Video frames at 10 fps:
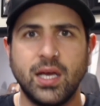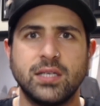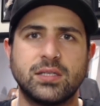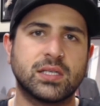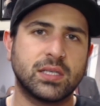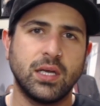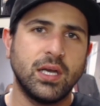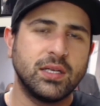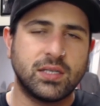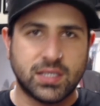just
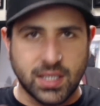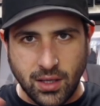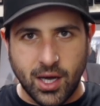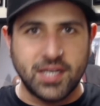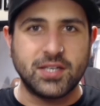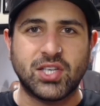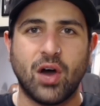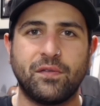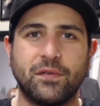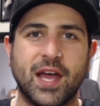enlighten
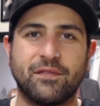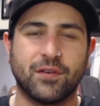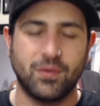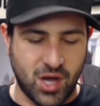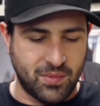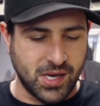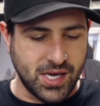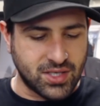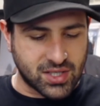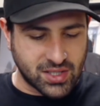yourself with that for a moment.
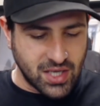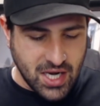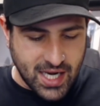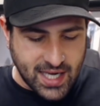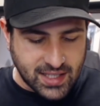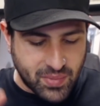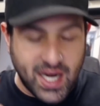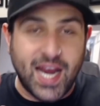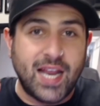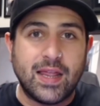You need to be
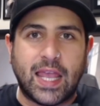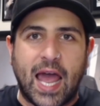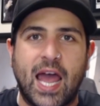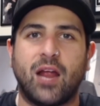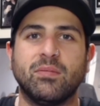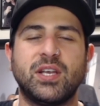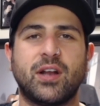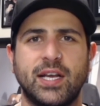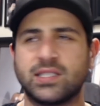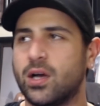in the game. You
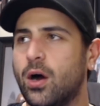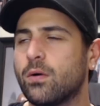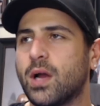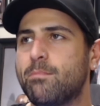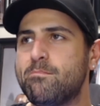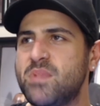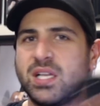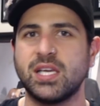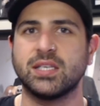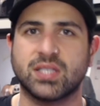don't need to hold 1
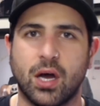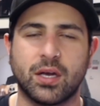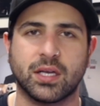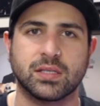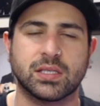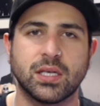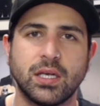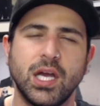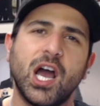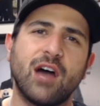million tokens
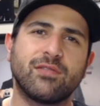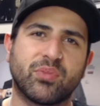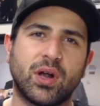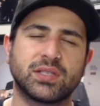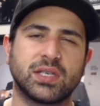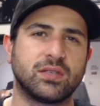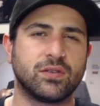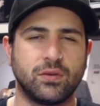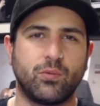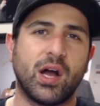of a project to
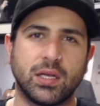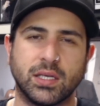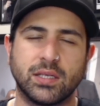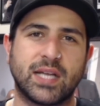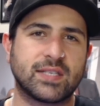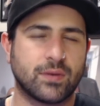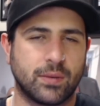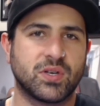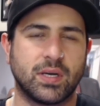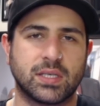do well in it. That's what I'm
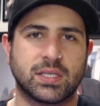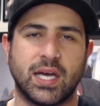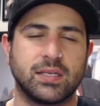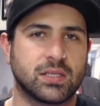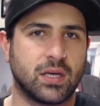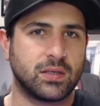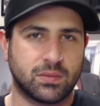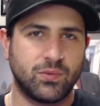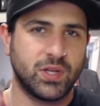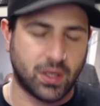trying to say. So
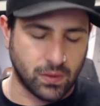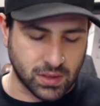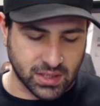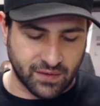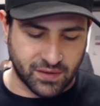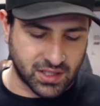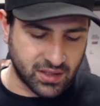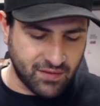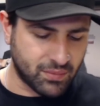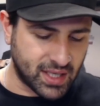it's really cool stuff here. To
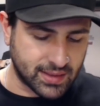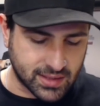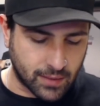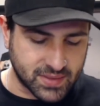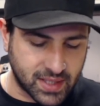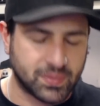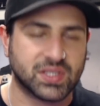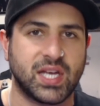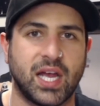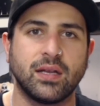even be in the top
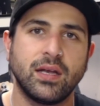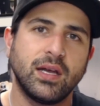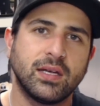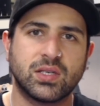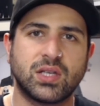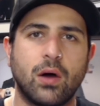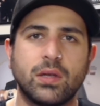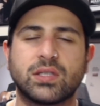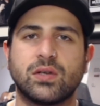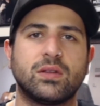10%, just
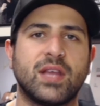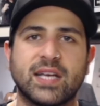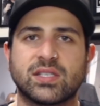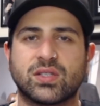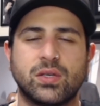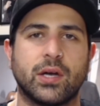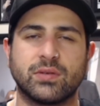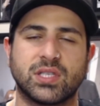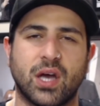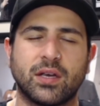holding
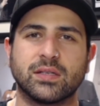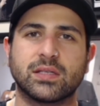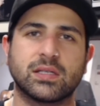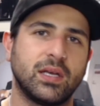2,200 tokens